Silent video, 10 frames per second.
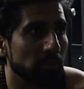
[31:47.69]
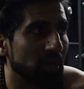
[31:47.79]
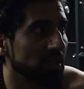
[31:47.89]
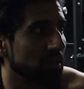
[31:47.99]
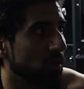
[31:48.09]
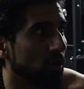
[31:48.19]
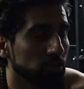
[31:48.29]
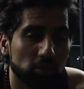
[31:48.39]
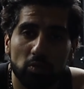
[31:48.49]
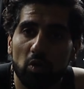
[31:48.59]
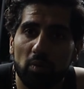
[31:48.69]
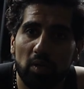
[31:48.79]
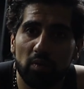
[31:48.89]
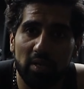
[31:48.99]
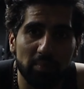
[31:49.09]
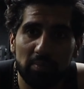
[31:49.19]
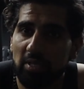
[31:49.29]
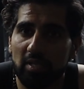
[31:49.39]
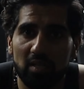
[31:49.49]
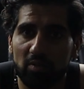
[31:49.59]
But they'll also go out and maybe
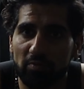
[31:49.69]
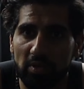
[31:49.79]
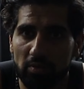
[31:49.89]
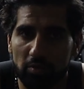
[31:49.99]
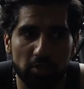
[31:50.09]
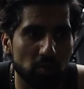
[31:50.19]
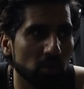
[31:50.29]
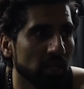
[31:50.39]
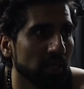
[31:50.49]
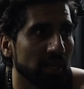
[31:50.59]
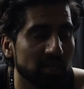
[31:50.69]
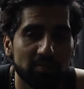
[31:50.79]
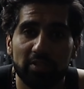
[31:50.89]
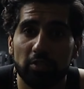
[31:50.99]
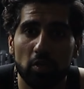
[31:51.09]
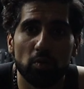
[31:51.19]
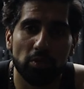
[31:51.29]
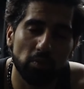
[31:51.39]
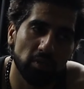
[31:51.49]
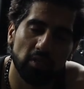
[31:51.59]
tell a friend or two. And if they don't,
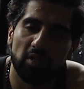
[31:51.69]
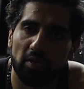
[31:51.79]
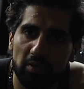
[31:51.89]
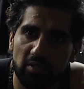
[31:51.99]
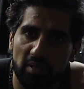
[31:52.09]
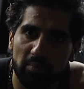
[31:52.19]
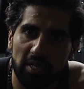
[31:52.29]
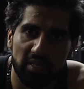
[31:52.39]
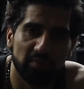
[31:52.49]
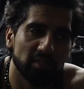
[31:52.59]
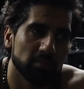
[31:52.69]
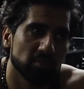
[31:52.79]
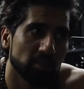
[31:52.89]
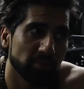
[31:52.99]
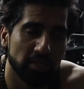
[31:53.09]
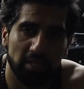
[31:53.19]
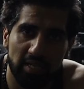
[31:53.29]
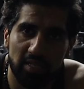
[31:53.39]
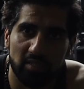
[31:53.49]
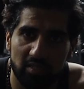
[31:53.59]
you can encourage them by giving them something
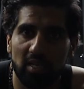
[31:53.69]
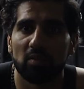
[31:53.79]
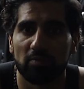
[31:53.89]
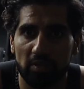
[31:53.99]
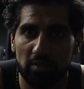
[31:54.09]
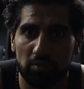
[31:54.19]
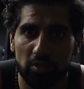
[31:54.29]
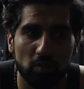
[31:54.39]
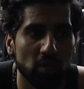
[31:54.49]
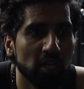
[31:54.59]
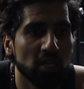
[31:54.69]
again to tell a friend or two.